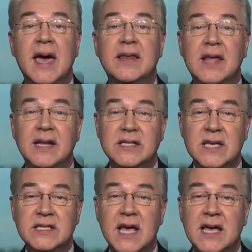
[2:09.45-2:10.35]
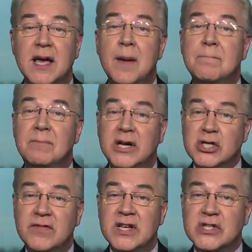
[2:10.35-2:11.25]
And as I say,
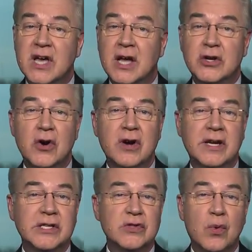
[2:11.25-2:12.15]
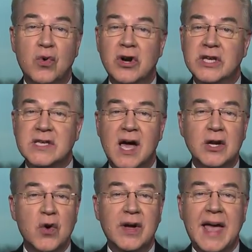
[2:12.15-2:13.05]
much of it is concurrent. The work is
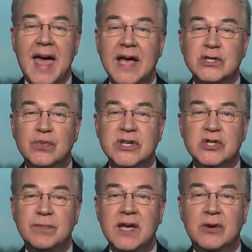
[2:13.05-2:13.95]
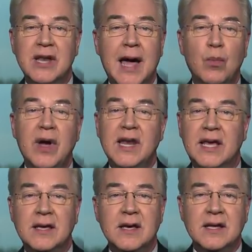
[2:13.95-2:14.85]
ongoing as we speak, not
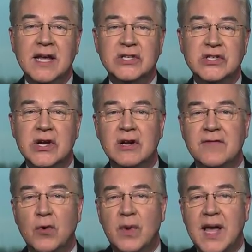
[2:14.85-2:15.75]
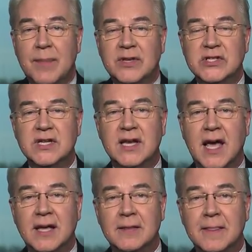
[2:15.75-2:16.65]
waiting necessarily for what happens
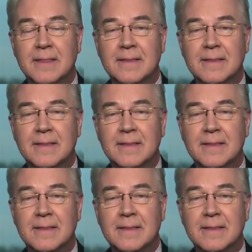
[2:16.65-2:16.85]
today.